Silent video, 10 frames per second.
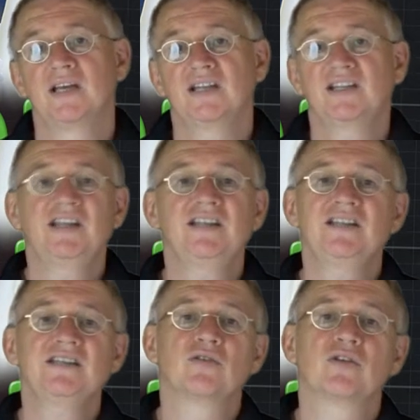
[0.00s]
then it
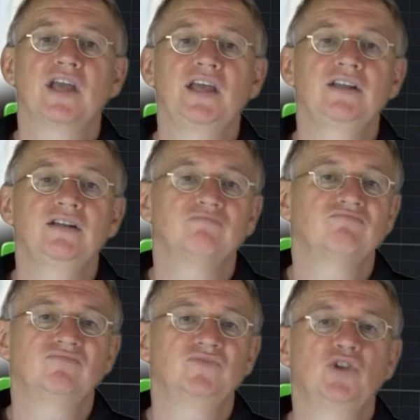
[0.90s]
is okay
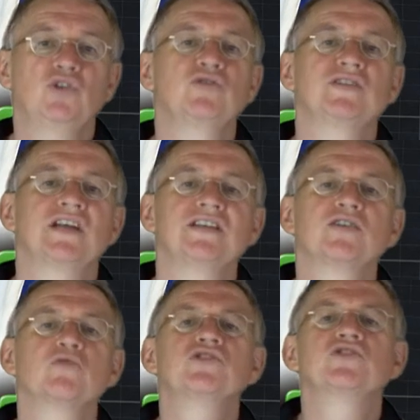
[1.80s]
not to stay
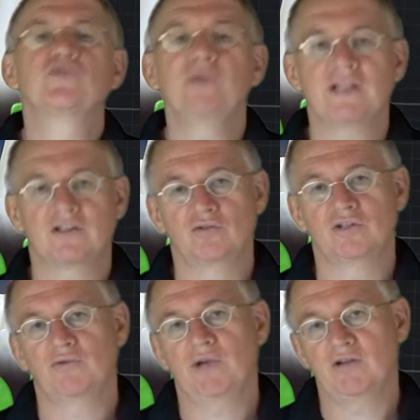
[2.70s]
so strict to
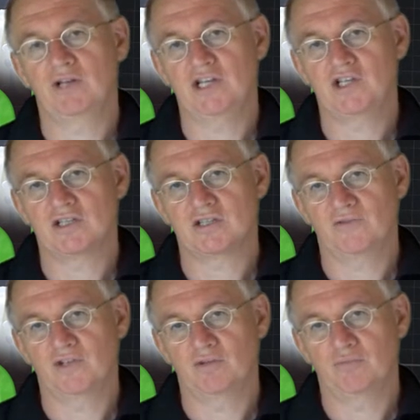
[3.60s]
the regulations
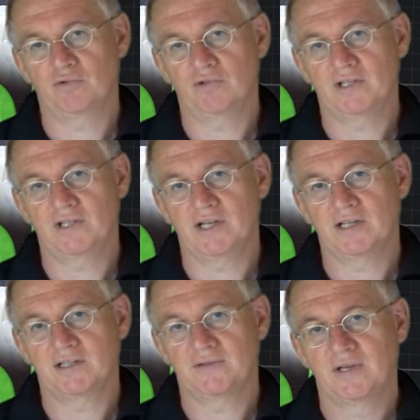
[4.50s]
of the all-protein
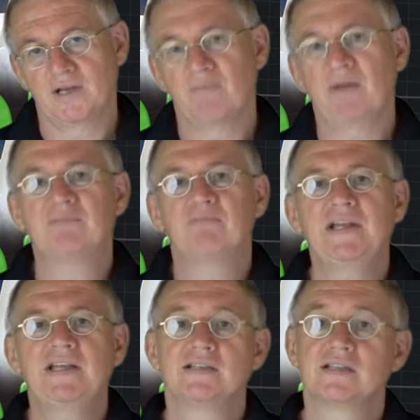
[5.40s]
diet. But
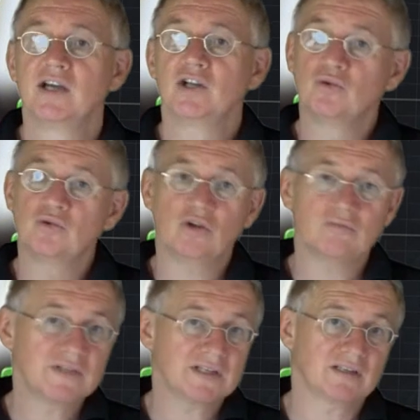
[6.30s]
please do
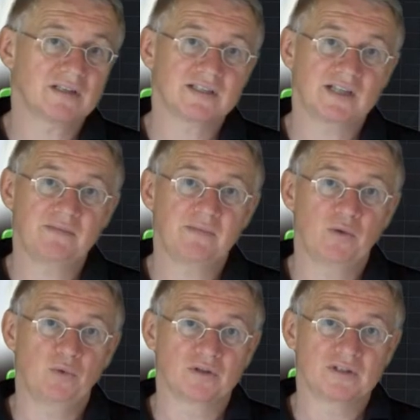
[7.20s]
not misunderstand
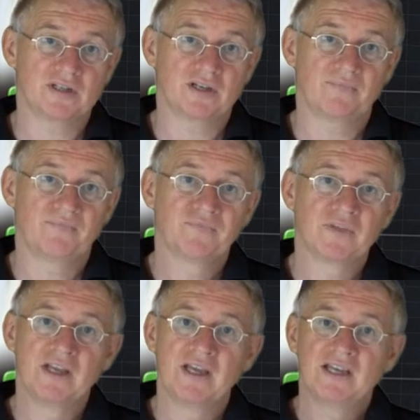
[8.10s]
my words here.
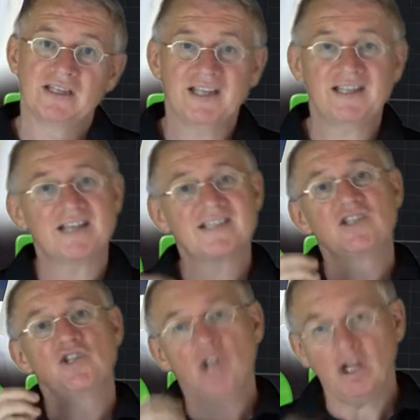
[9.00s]
That does
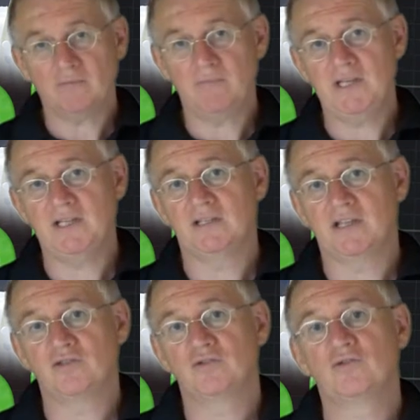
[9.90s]
not mean
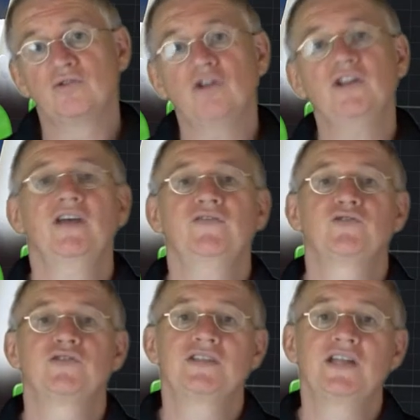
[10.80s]
that you do not have
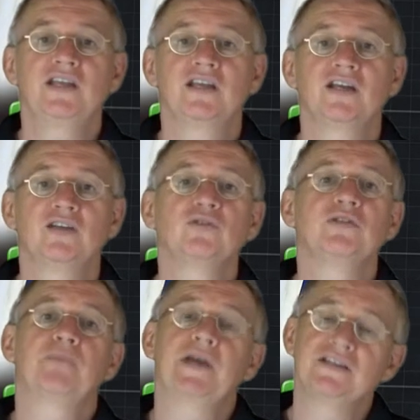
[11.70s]
to stick to the
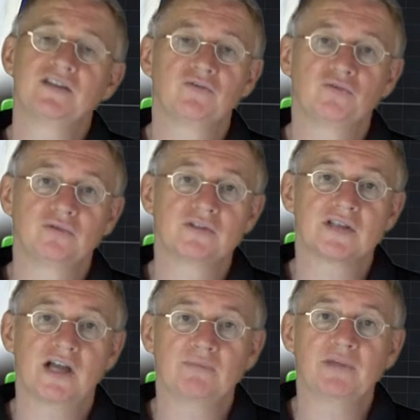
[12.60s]
basic
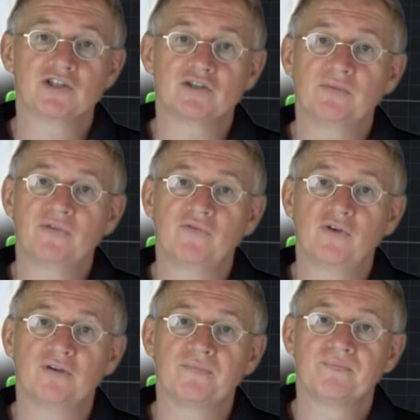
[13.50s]
rules I mentioned
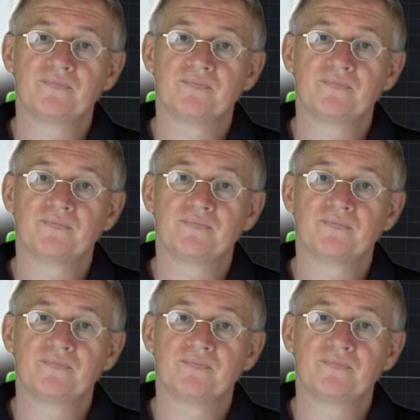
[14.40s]
before.